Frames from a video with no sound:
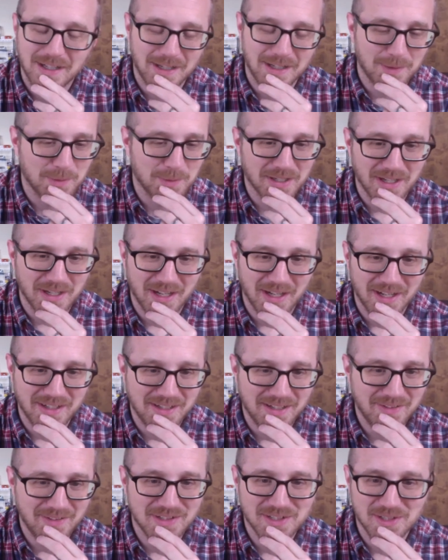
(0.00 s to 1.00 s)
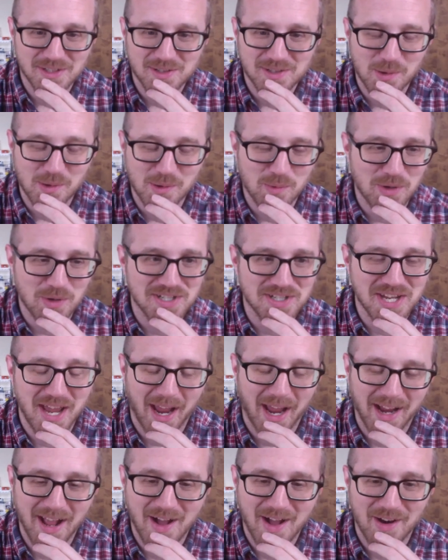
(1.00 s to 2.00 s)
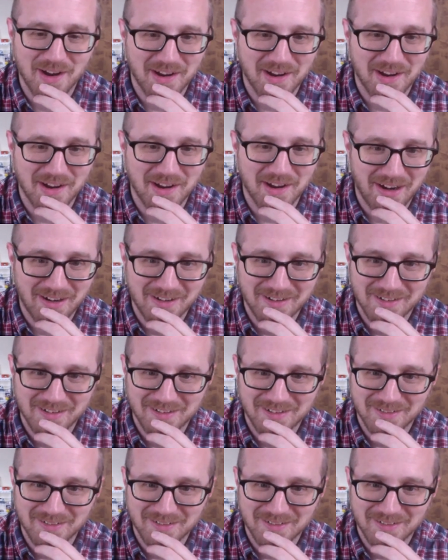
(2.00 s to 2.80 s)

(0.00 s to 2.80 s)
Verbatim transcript: oh on. Oh God! Even the, the words "hangout on air."